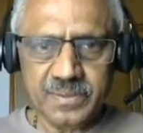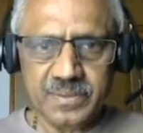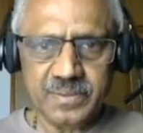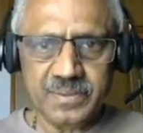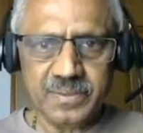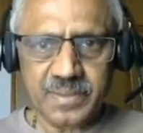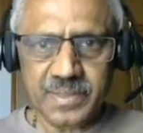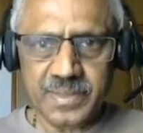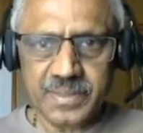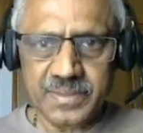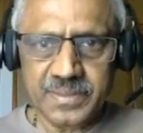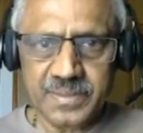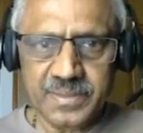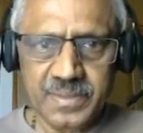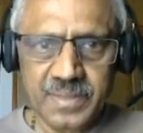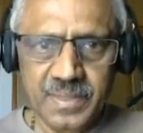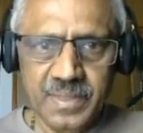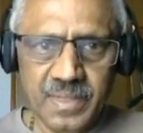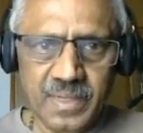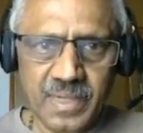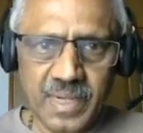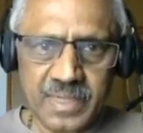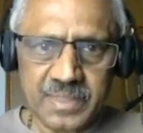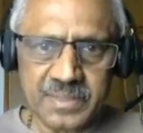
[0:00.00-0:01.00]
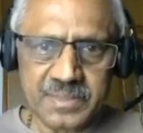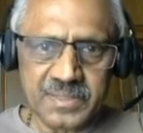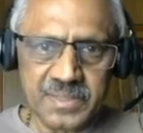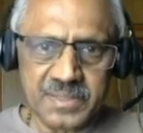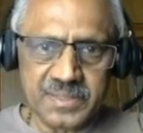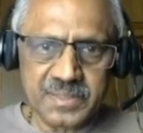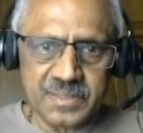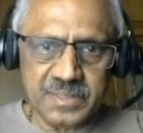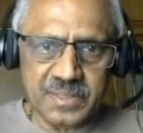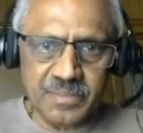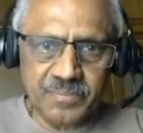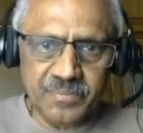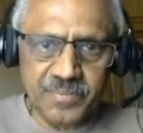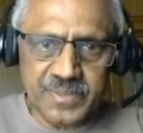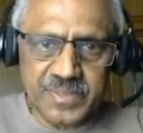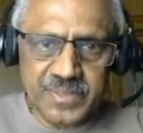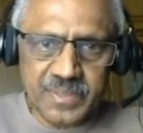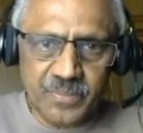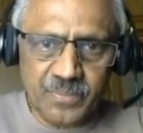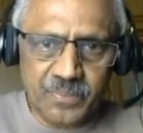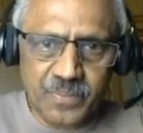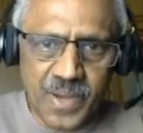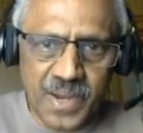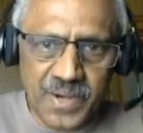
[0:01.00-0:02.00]
Right. And since f is a
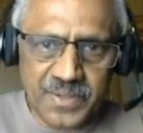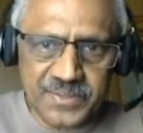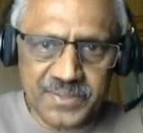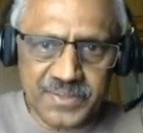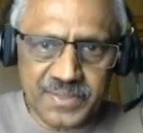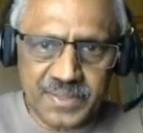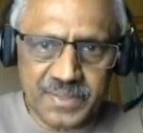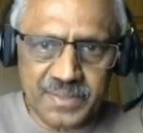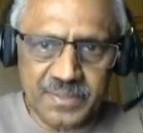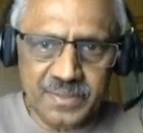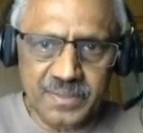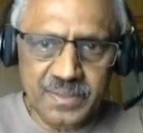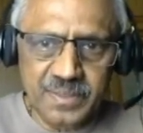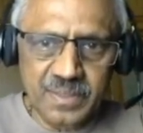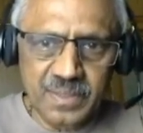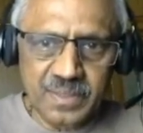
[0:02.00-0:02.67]
function,